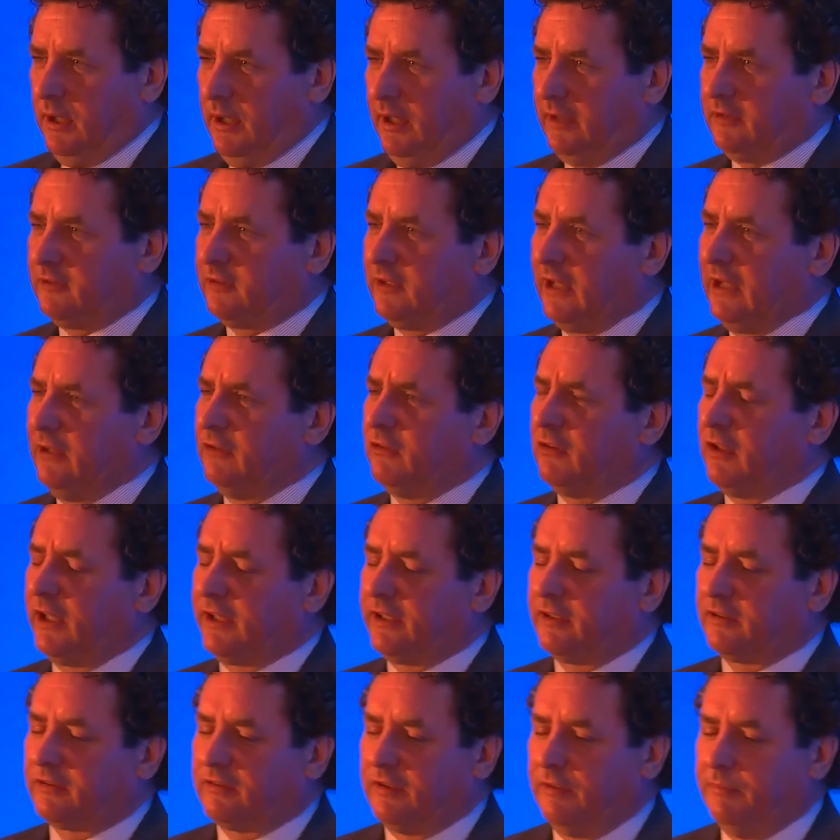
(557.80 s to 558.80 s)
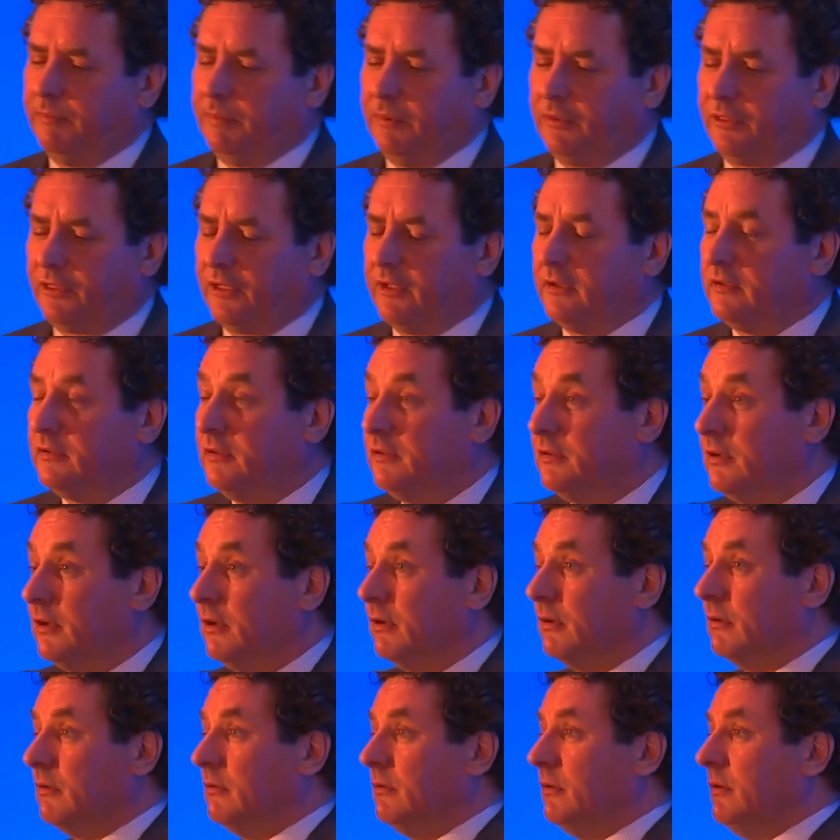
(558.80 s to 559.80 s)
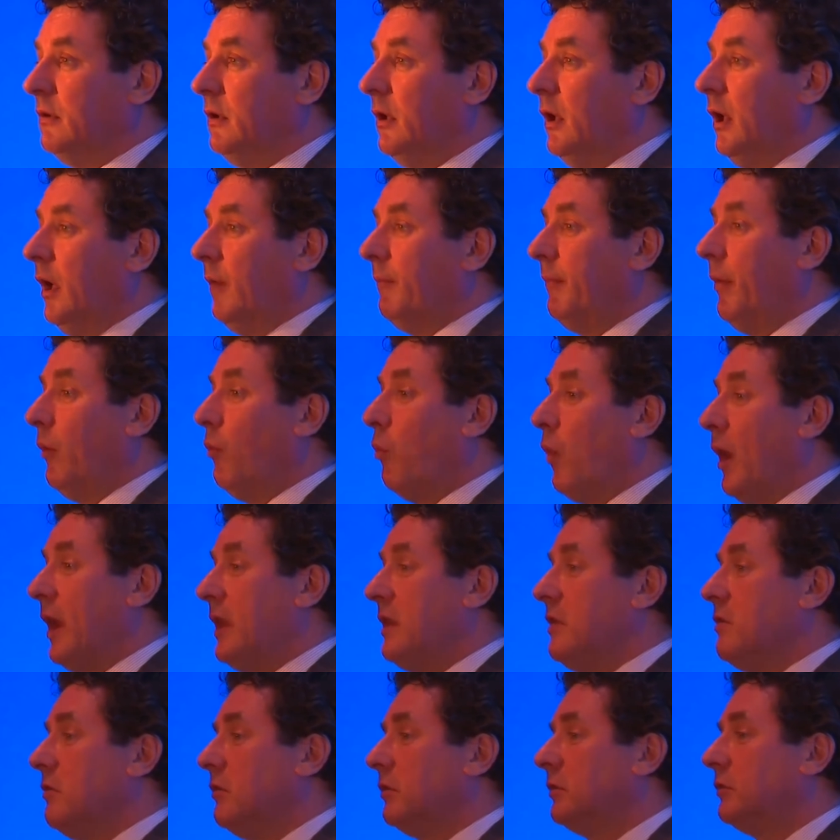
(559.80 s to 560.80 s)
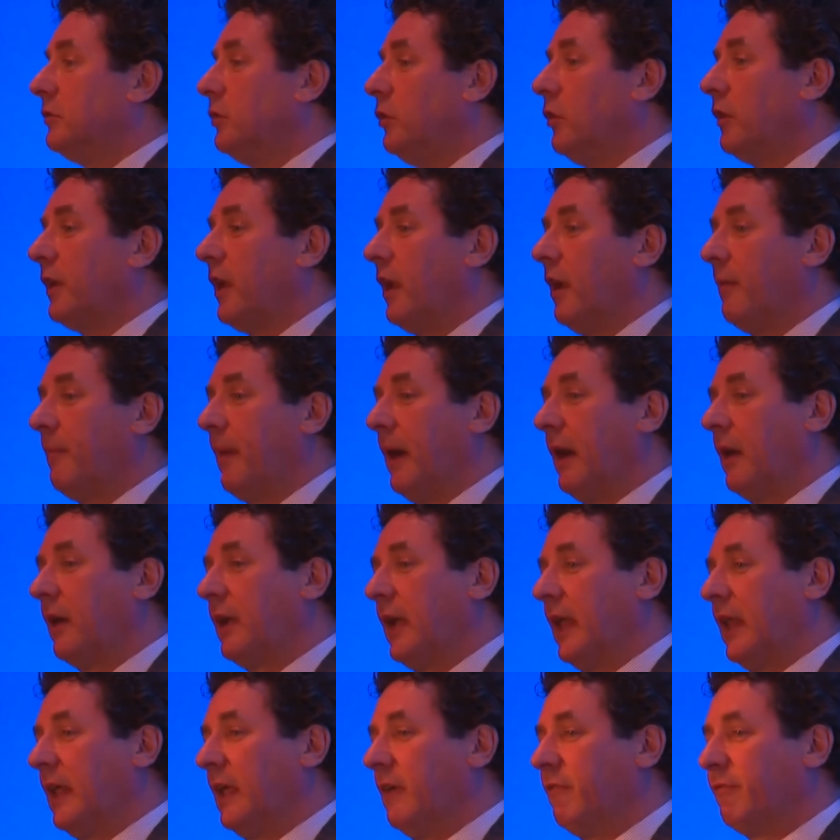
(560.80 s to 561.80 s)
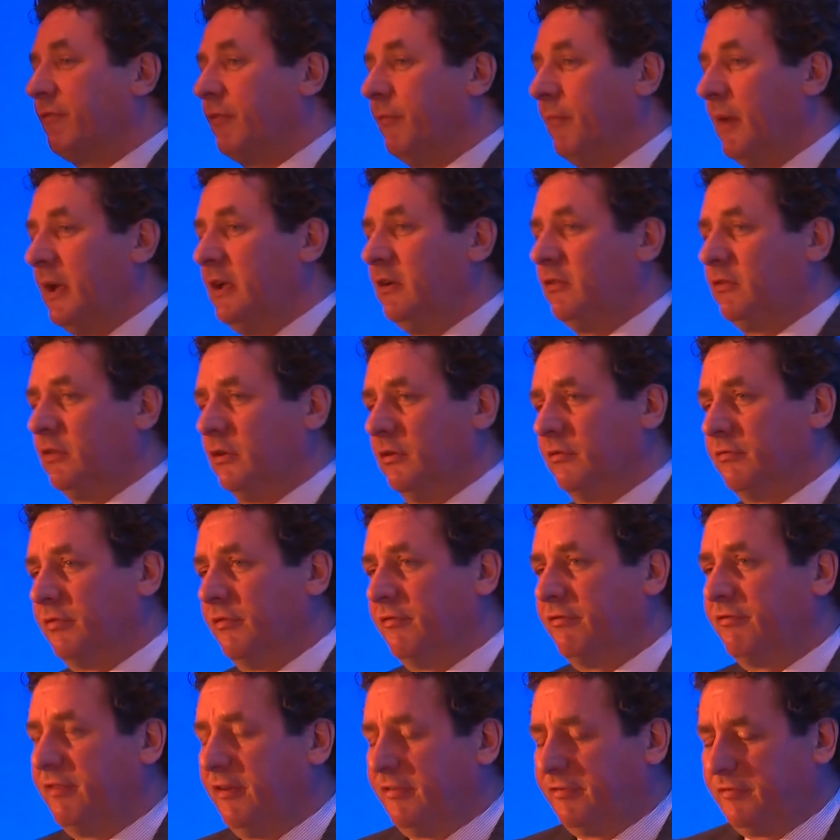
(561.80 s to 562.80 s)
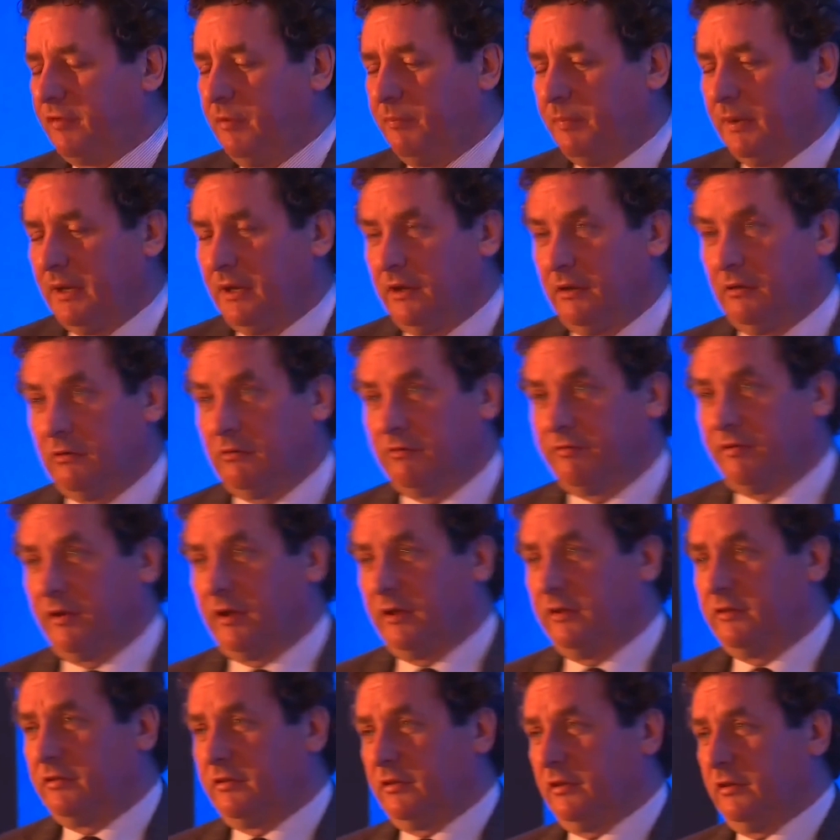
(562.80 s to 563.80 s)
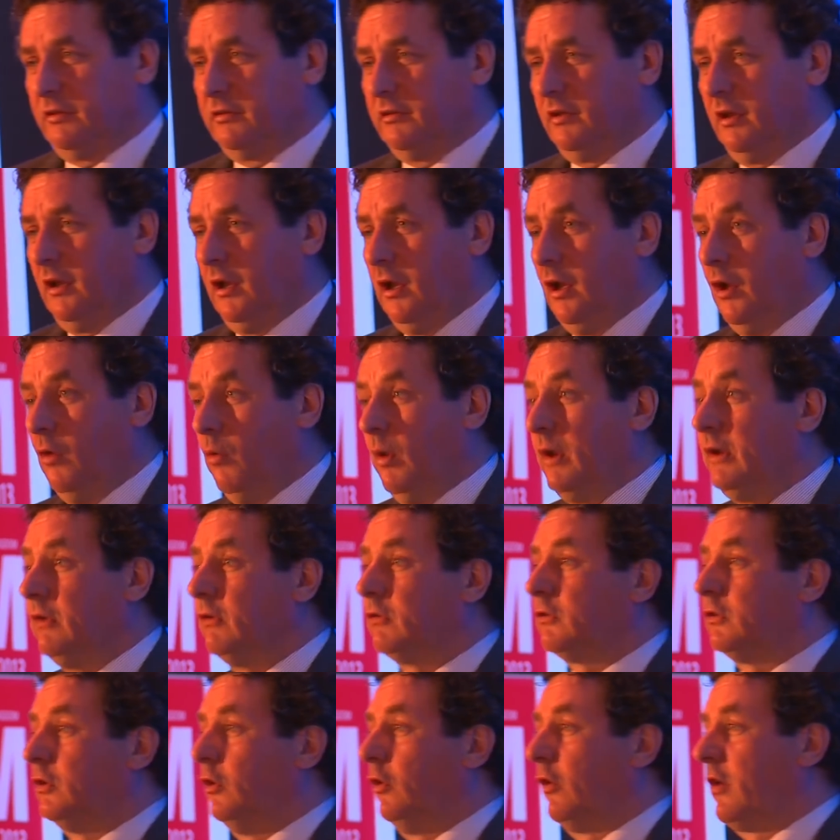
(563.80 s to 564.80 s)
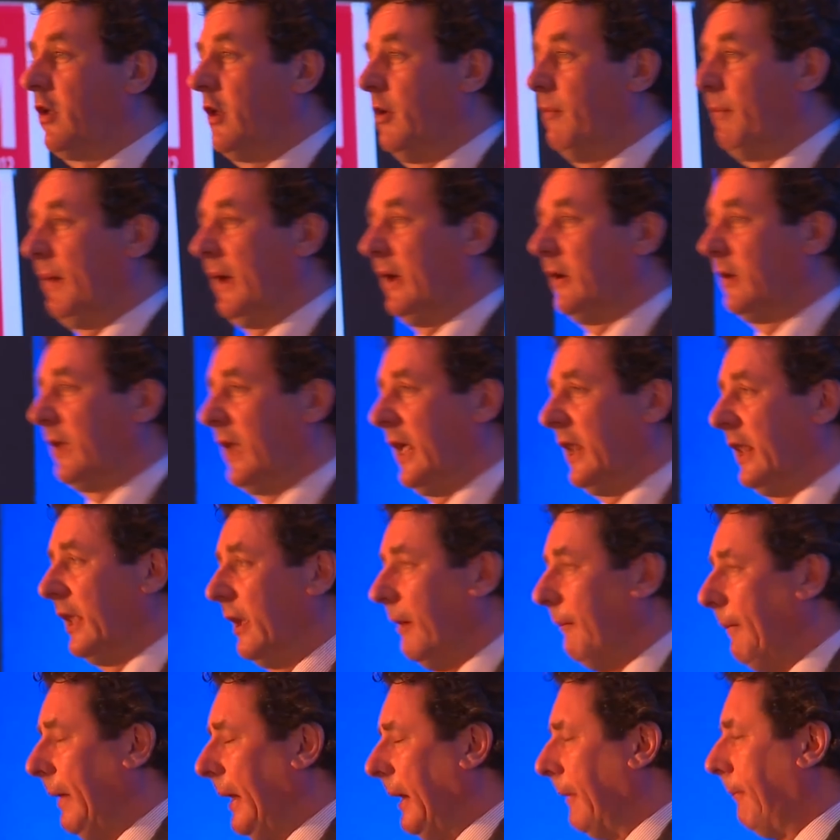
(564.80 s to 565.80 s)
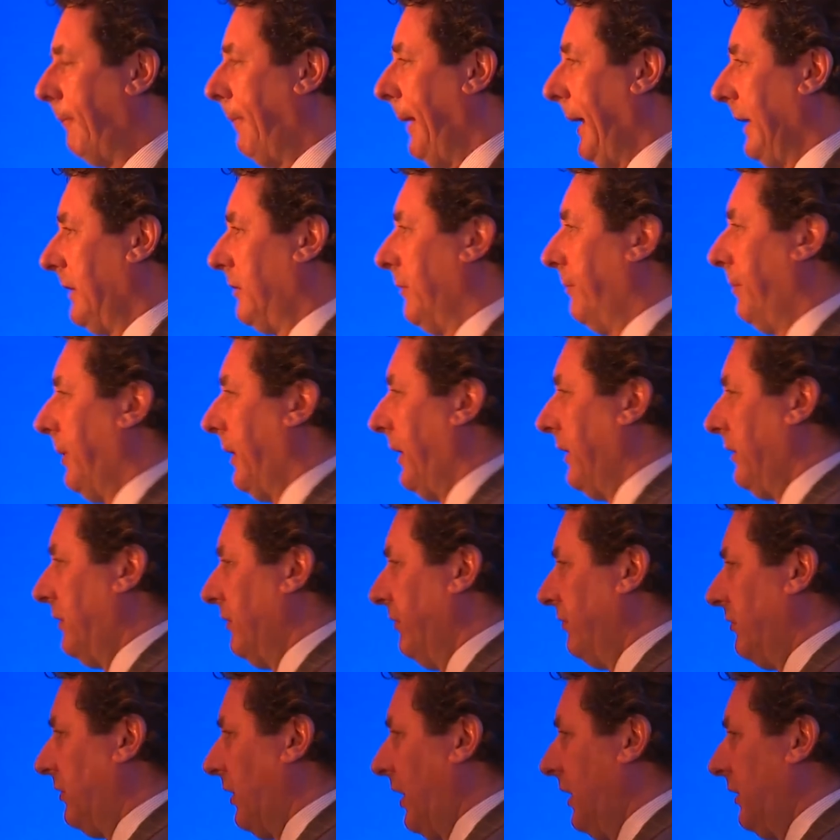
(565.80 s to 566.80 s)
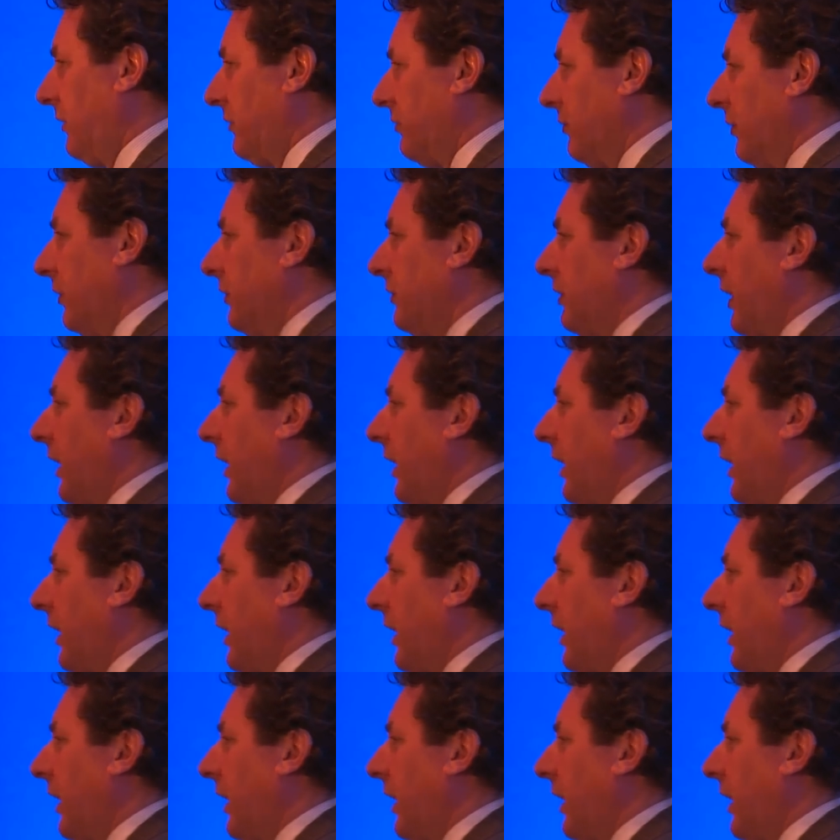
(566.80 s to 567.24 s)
It sounds like a simple thing to do, but when you're talking about getting information from 50 billion devices, when you're talking about getting about a petabyte of data a